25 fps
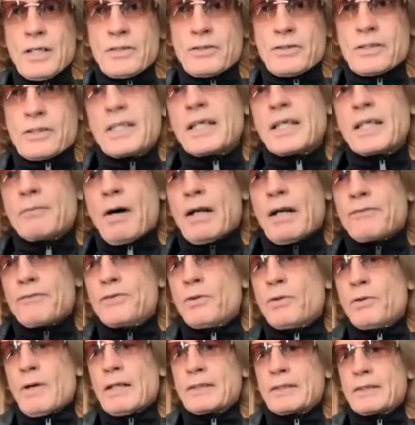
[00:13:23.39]
So think about it.
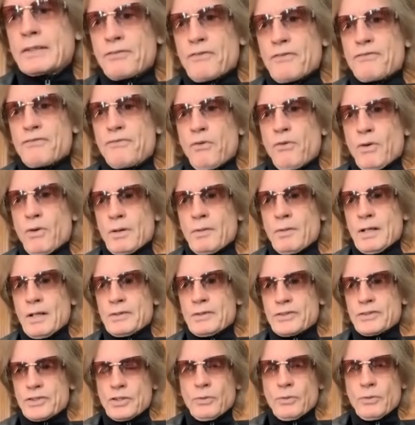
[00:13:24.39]
If you were out there for 4
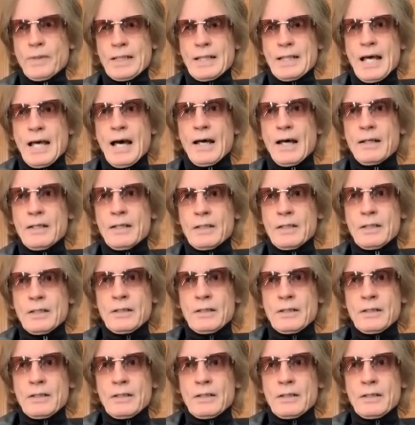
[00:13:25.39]
months doing that,